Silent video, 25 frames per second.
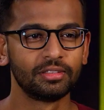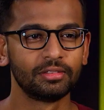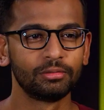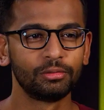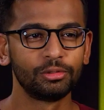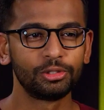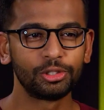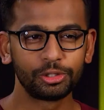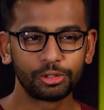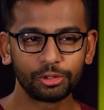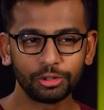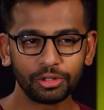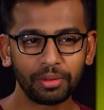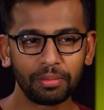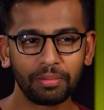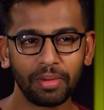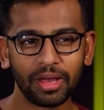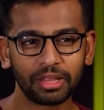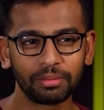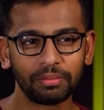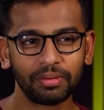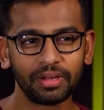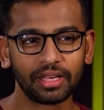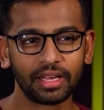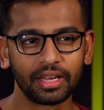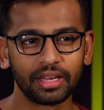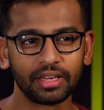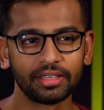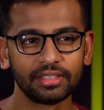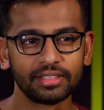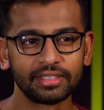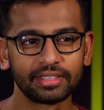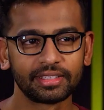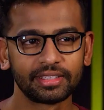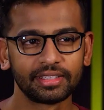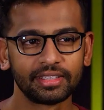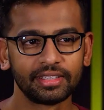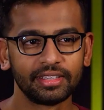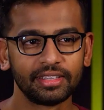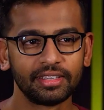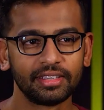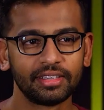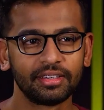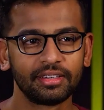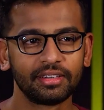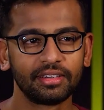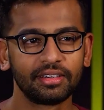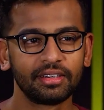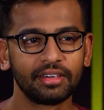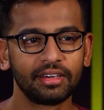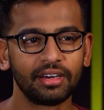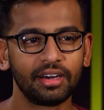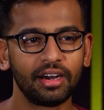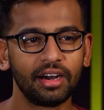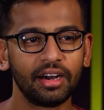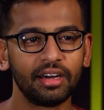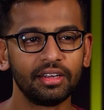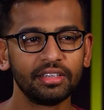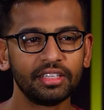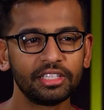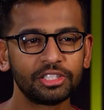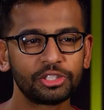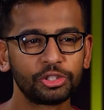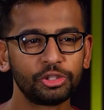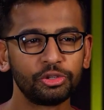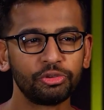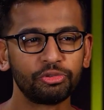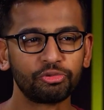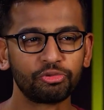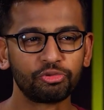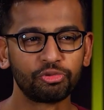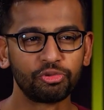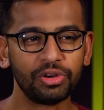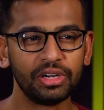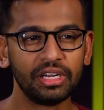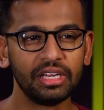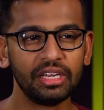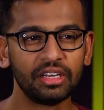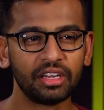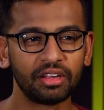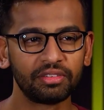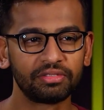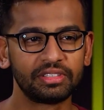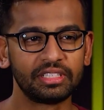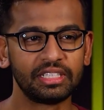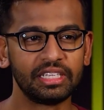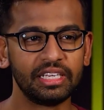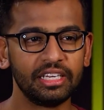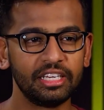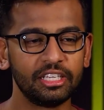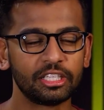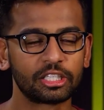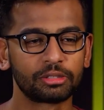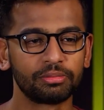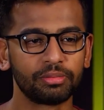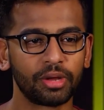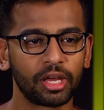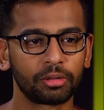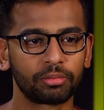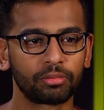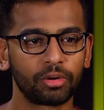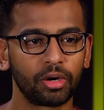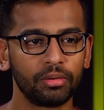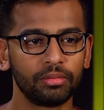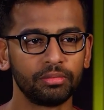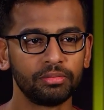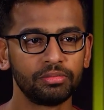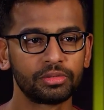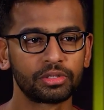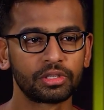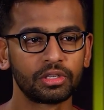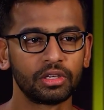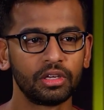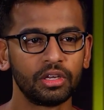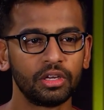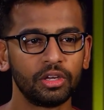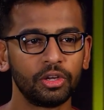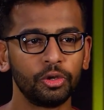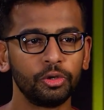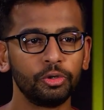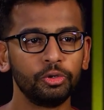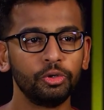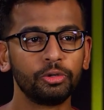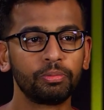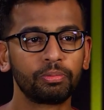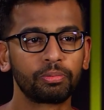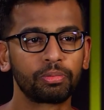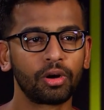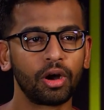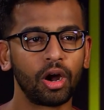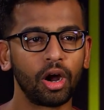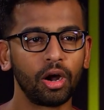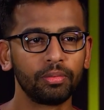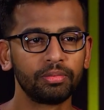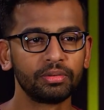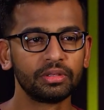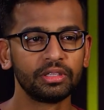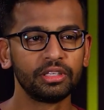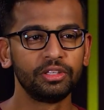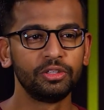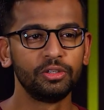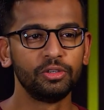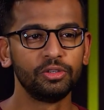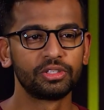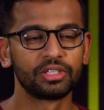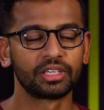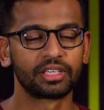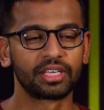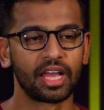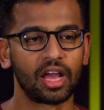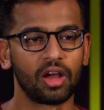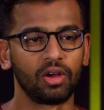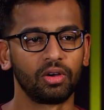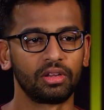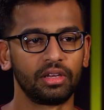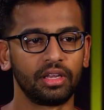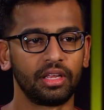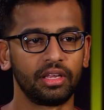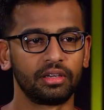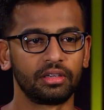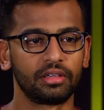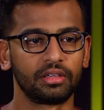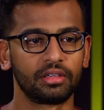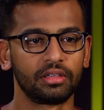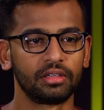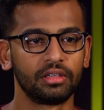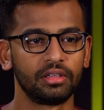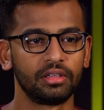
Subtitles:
would you do the math by hand? Unless you really love tedious math problems, you'd probably use a calculator.